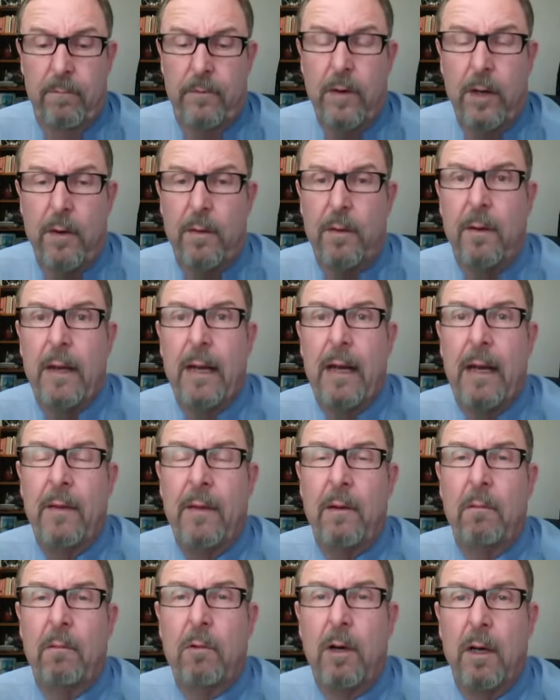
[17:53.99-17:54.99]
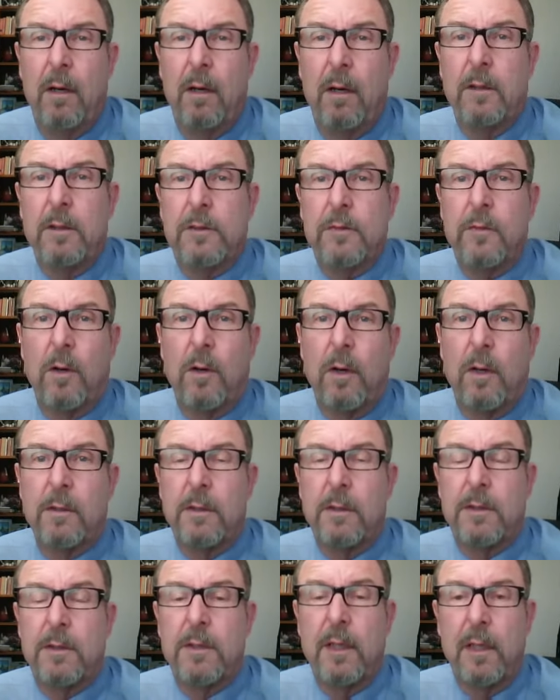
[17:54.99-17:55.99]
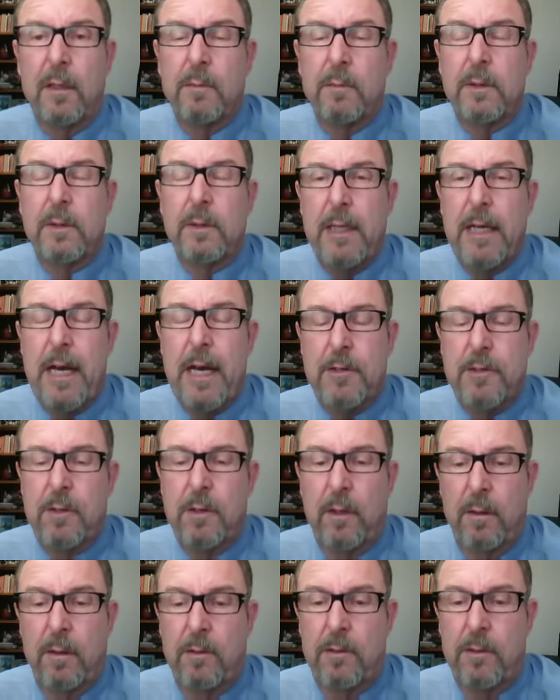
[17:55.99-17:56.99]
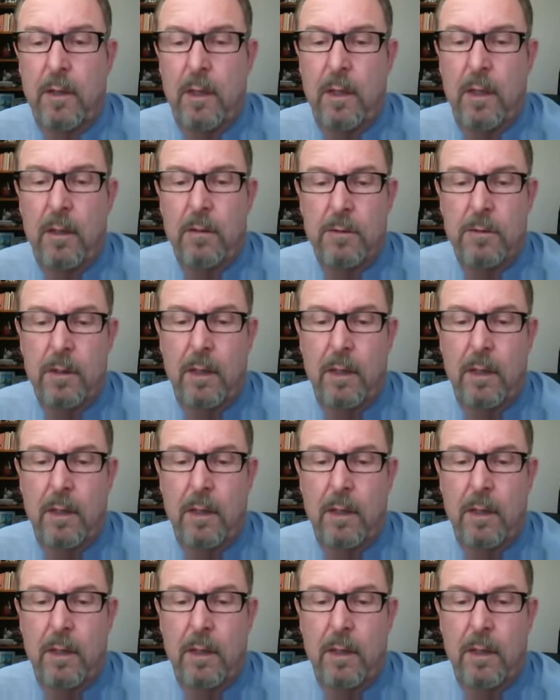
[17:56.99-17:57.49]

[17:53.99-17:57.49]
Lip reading: further down the road as far as the syllabus dates are concerned.